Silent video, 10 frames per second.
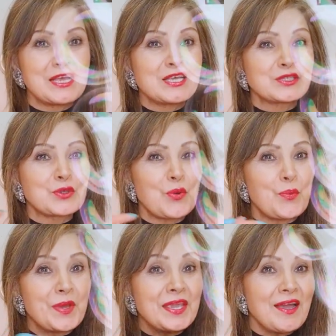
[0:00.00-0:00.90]
So
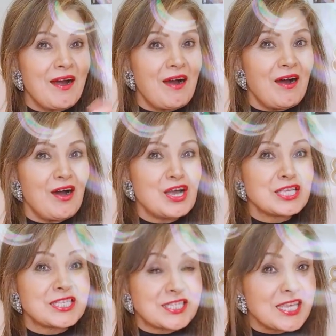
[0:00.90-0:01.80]
we are
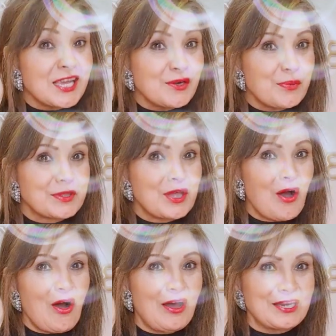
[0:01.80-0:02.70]
sealed with the
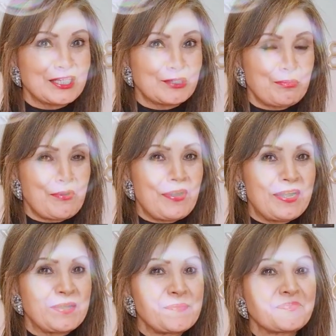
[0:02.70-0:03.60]
Holy Spirit,